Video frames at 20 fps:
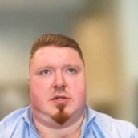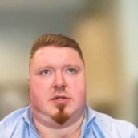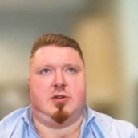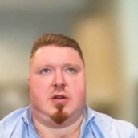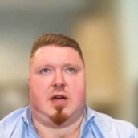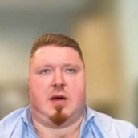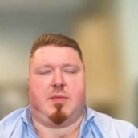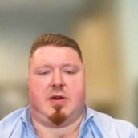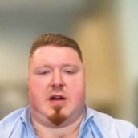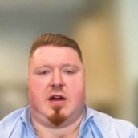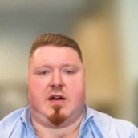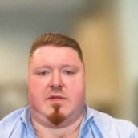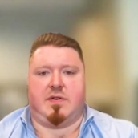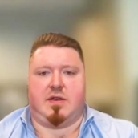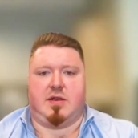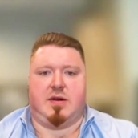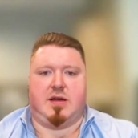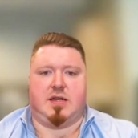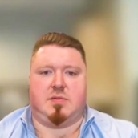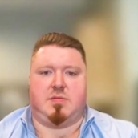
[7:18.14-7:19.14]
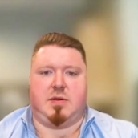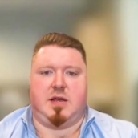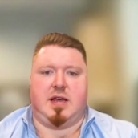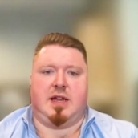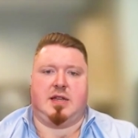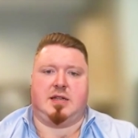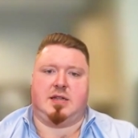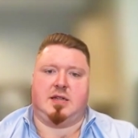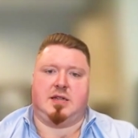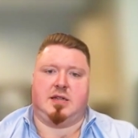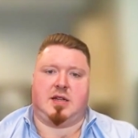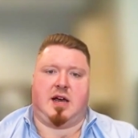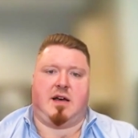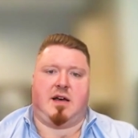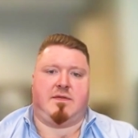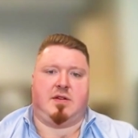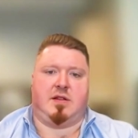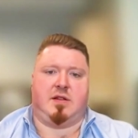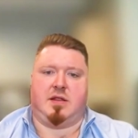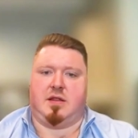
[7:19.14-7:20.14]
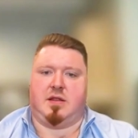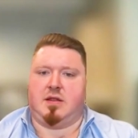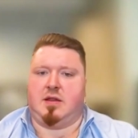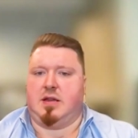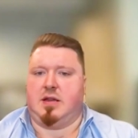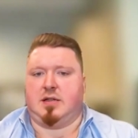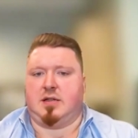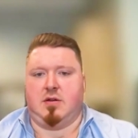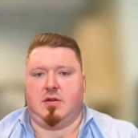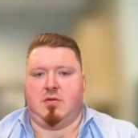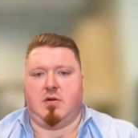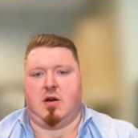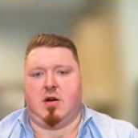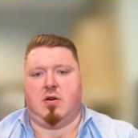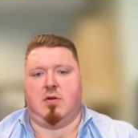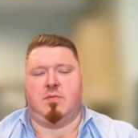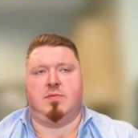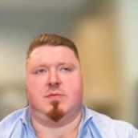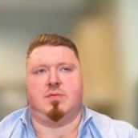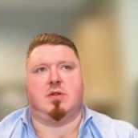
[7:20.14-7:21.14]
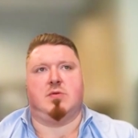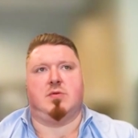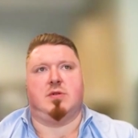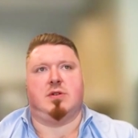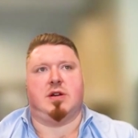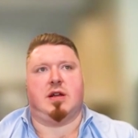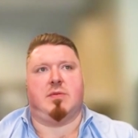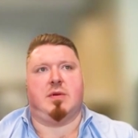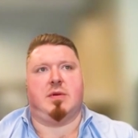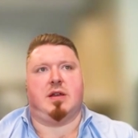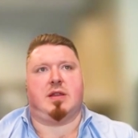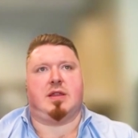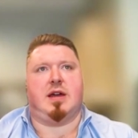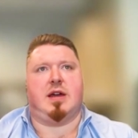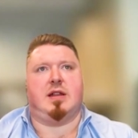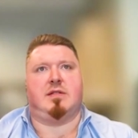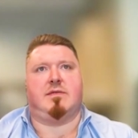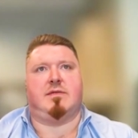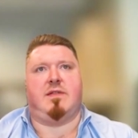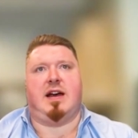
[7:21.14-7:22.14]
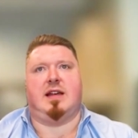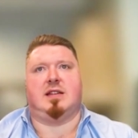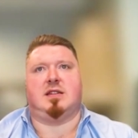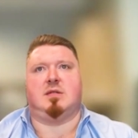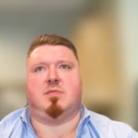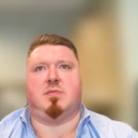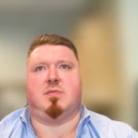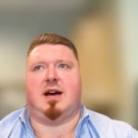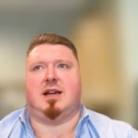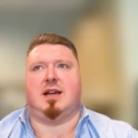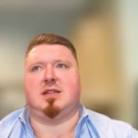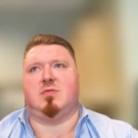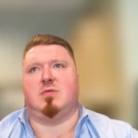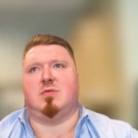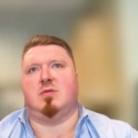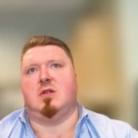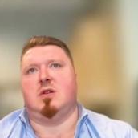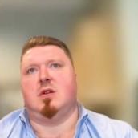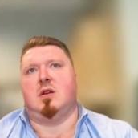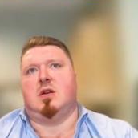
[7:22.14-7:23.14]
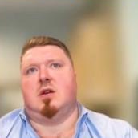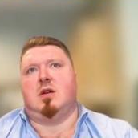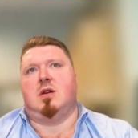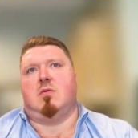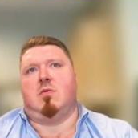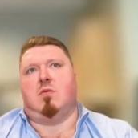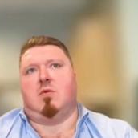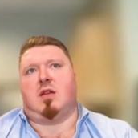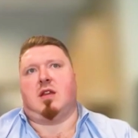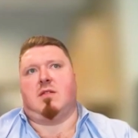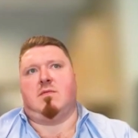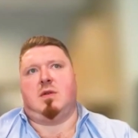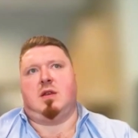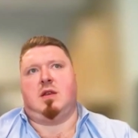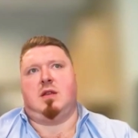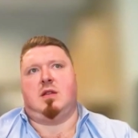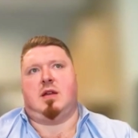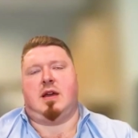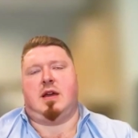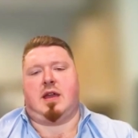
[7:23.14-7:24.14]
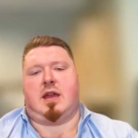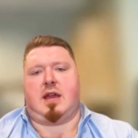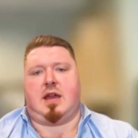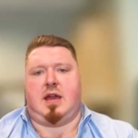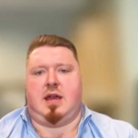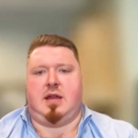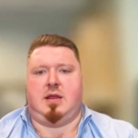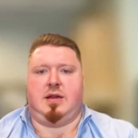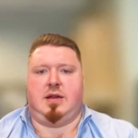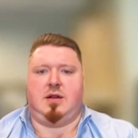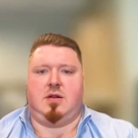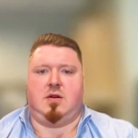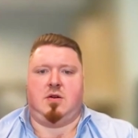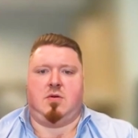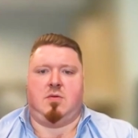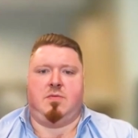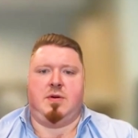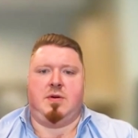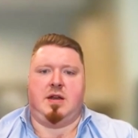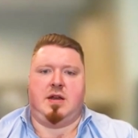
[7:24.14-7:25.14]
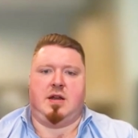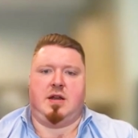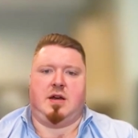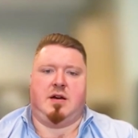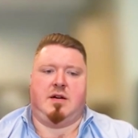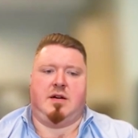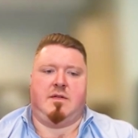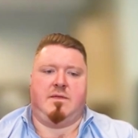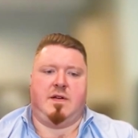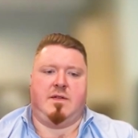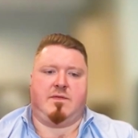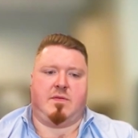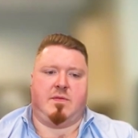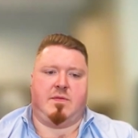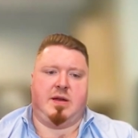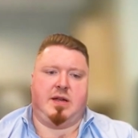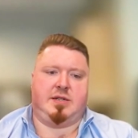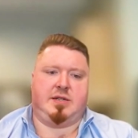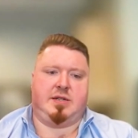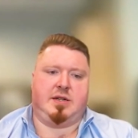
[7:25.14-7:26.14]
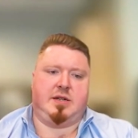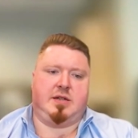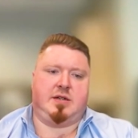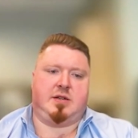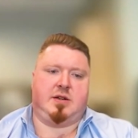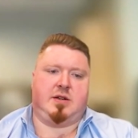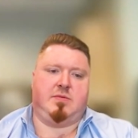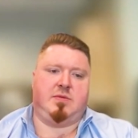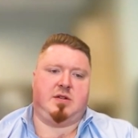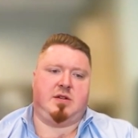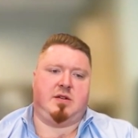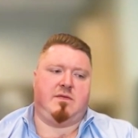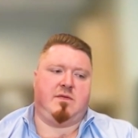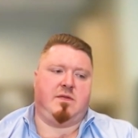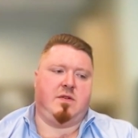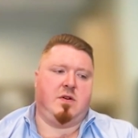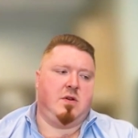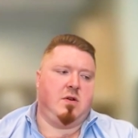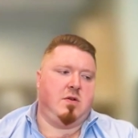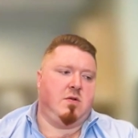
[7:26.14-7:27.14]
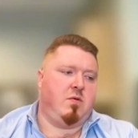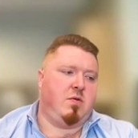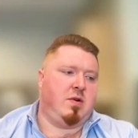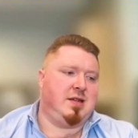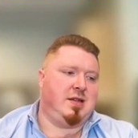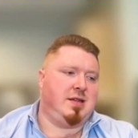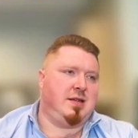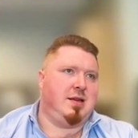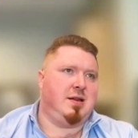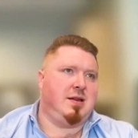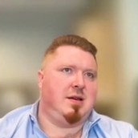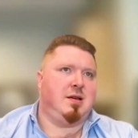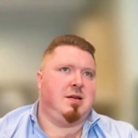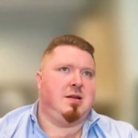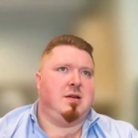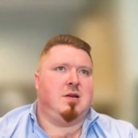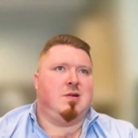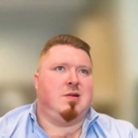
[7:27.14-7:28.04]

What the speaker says: drop it off at USPS and it's off to its new home. So we try to make that as fast as possible. Give me like a little bit of information in terms of what's the